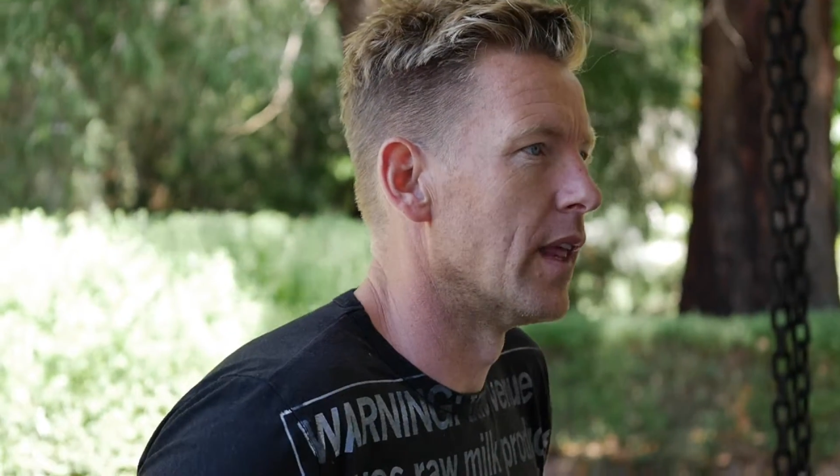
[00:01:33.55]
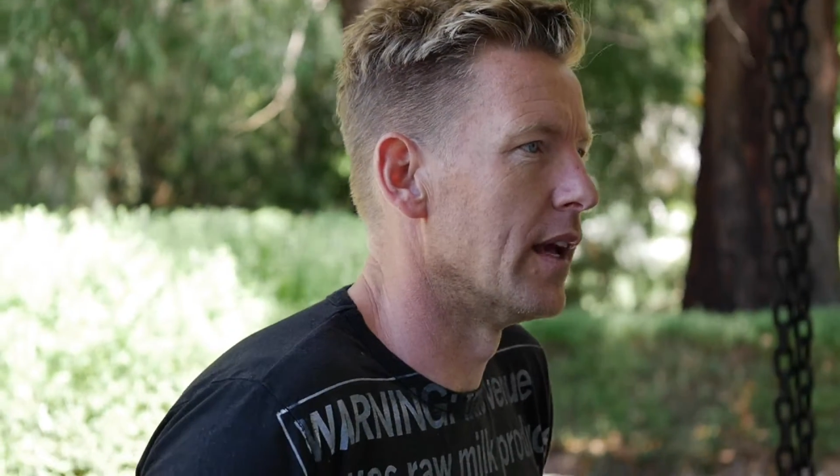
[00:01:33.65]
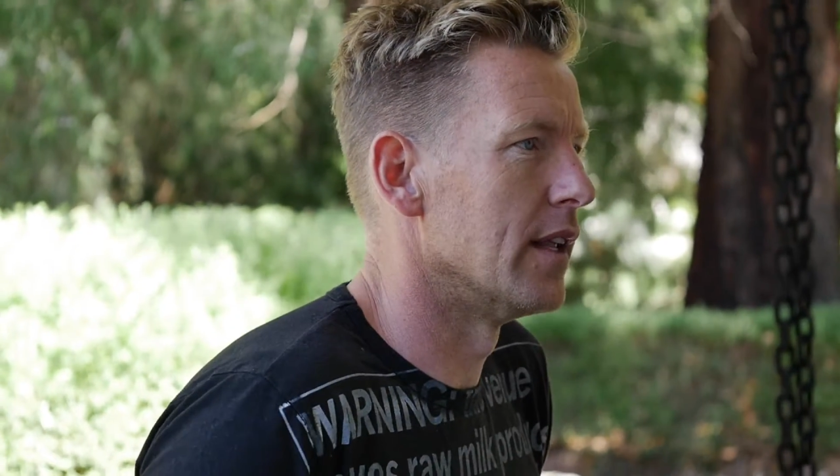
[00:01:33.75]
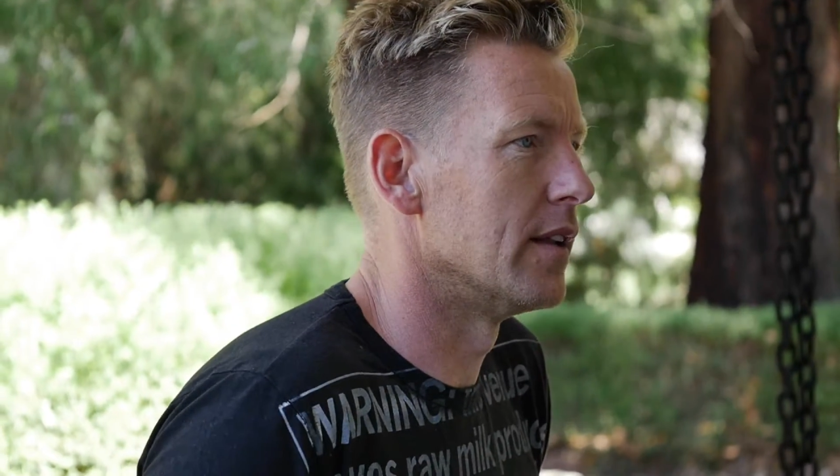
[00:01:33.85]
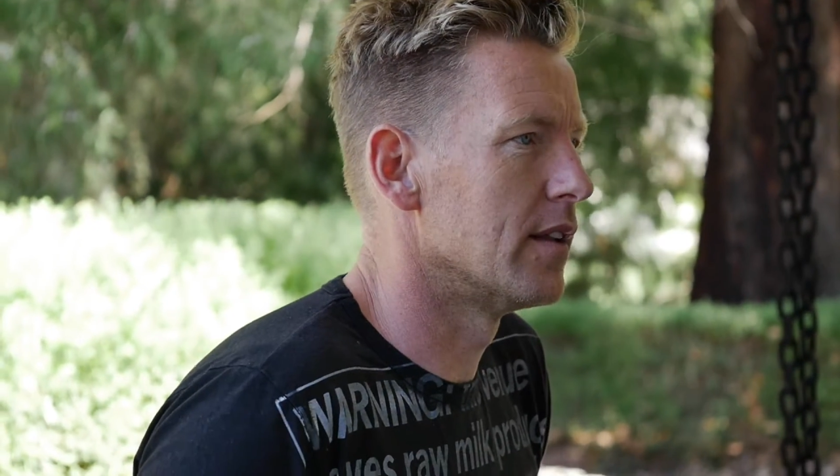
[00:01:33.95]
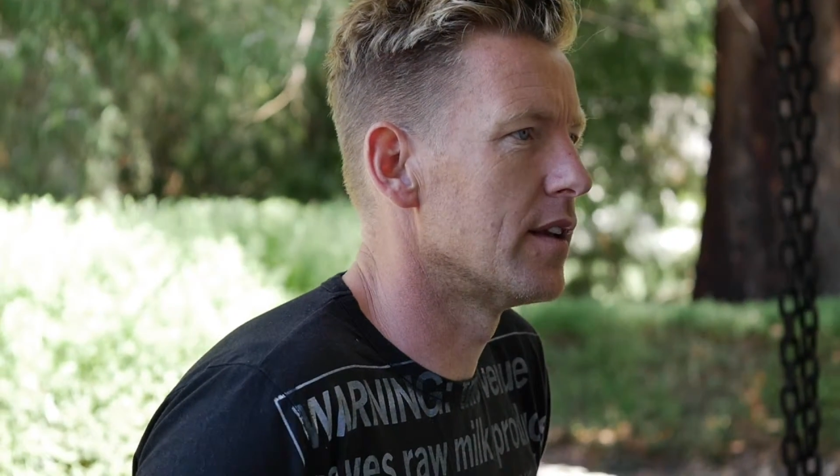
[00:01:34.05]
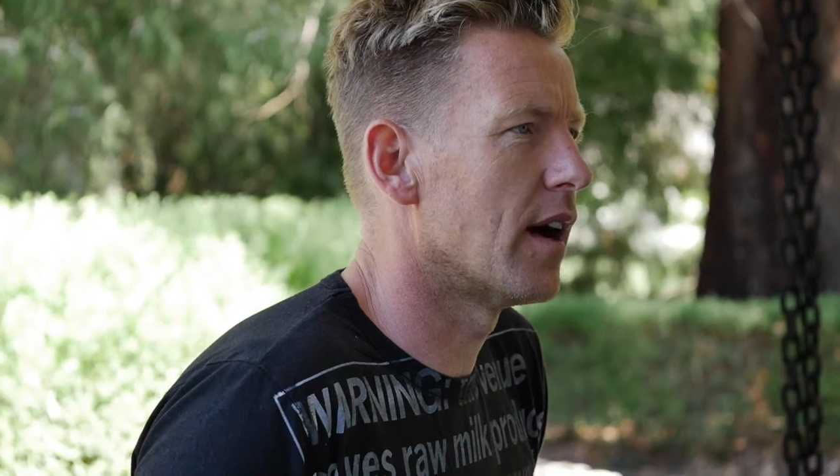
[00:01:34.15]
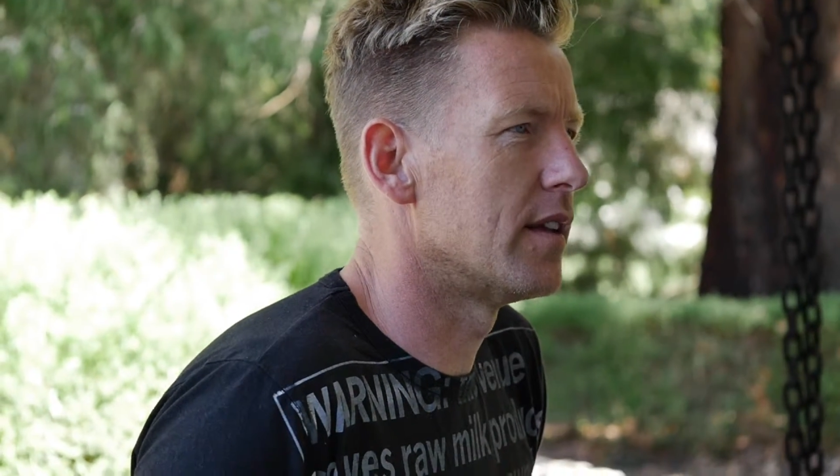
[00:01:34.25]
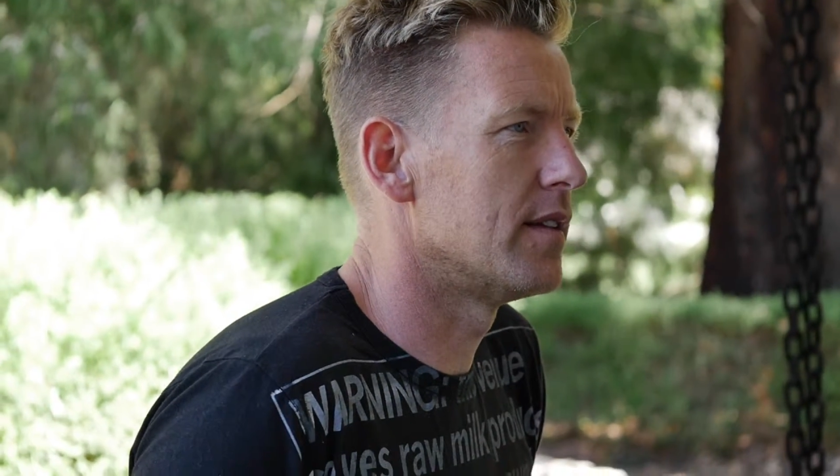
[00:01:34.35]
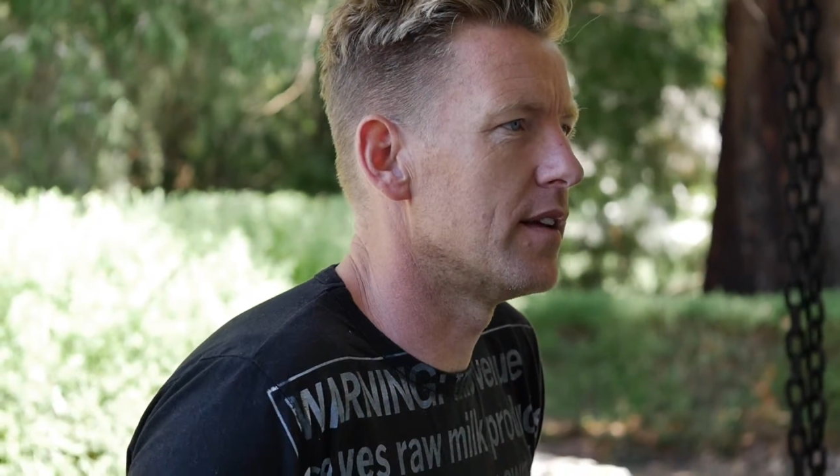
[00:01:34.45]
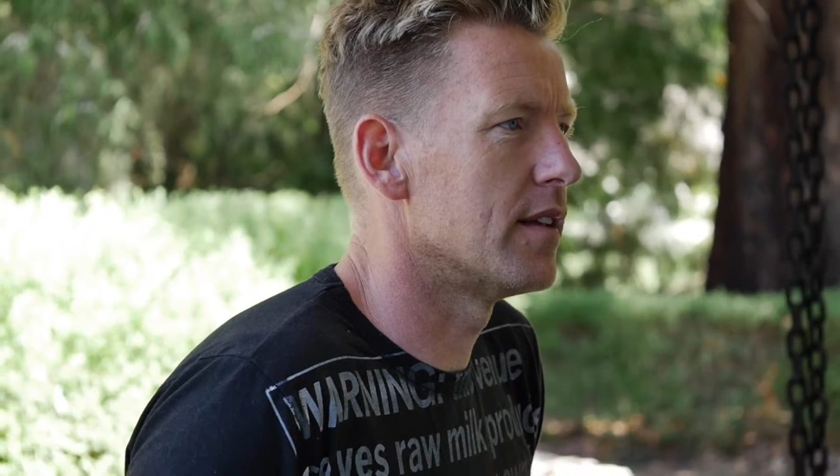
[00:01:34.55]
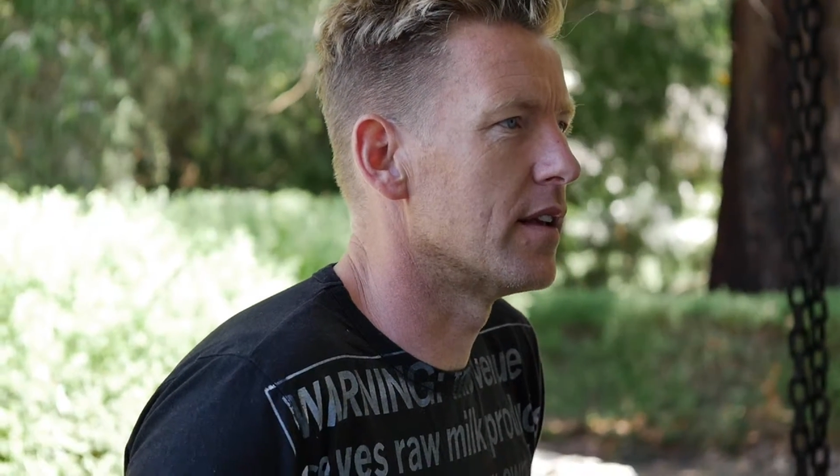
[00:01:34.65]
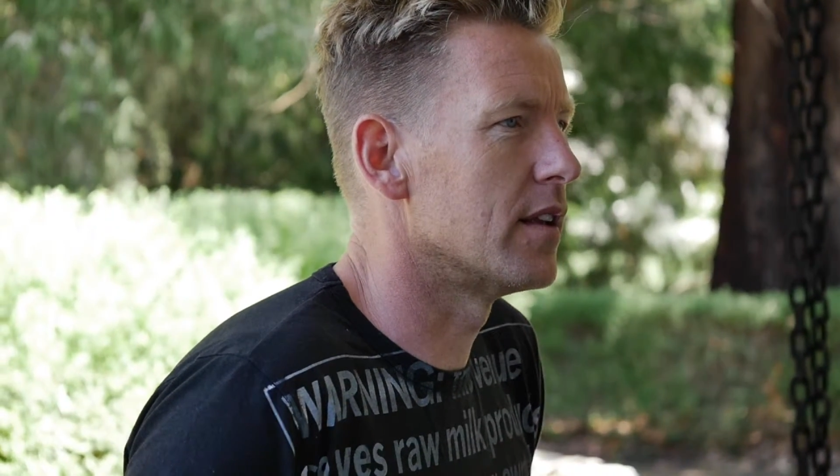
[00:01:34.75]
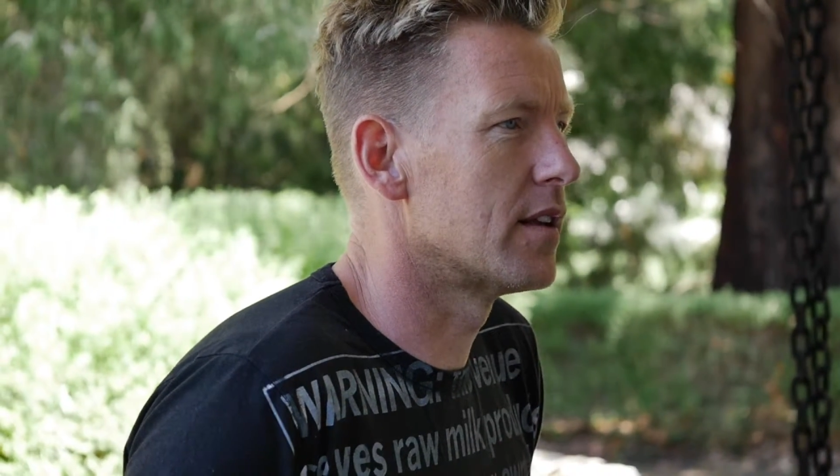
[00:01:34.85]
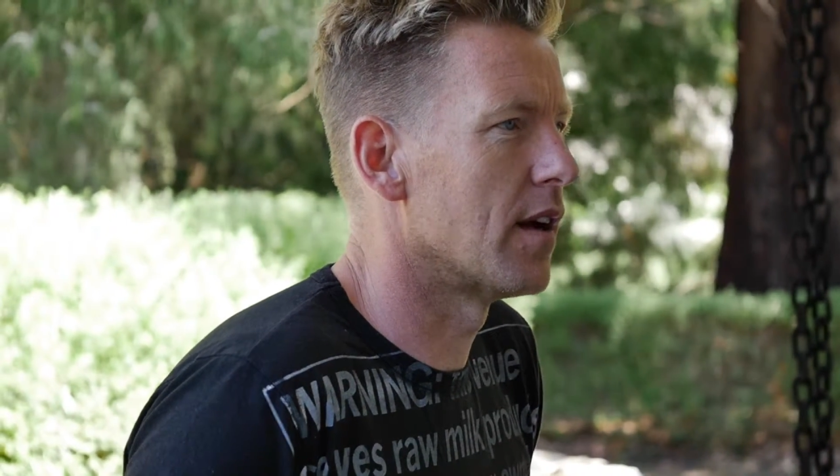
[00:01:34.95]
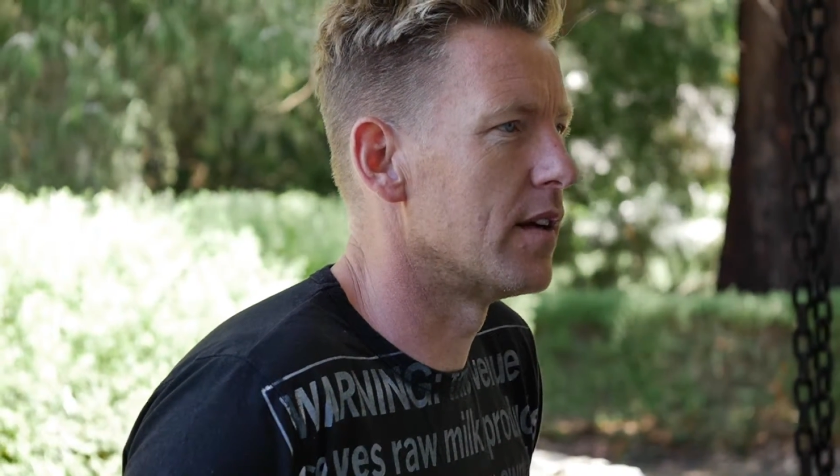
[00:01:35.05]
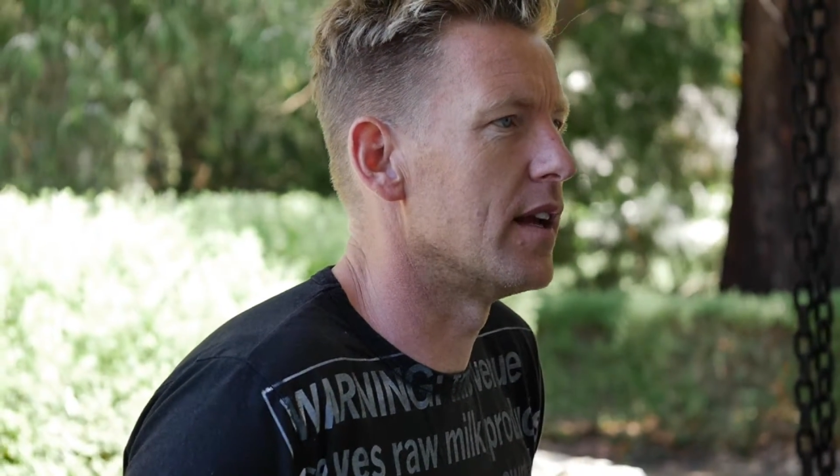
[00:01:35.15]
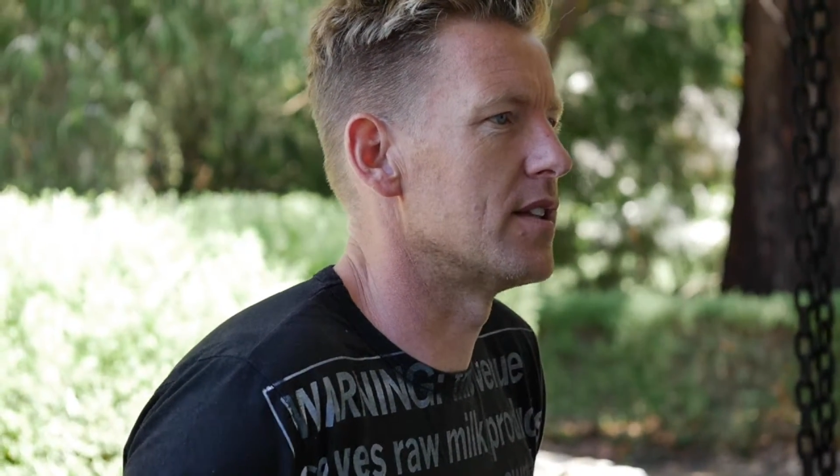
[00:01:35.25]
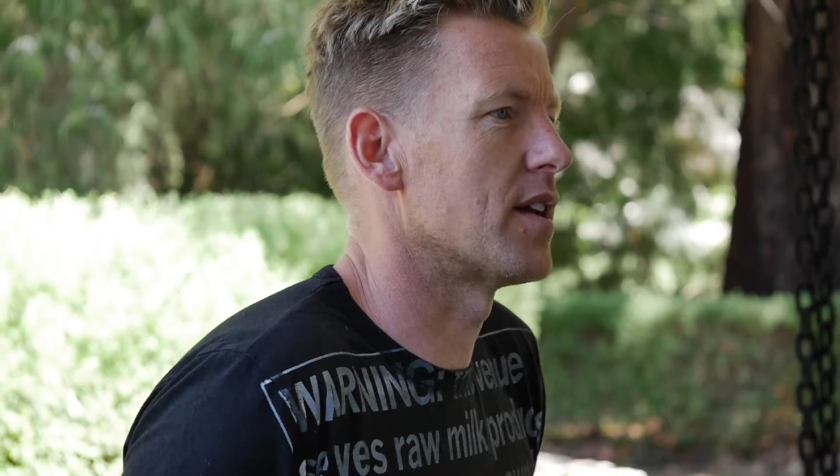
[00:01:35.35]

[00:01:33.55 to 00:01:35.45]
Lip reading: And the idea that you don't need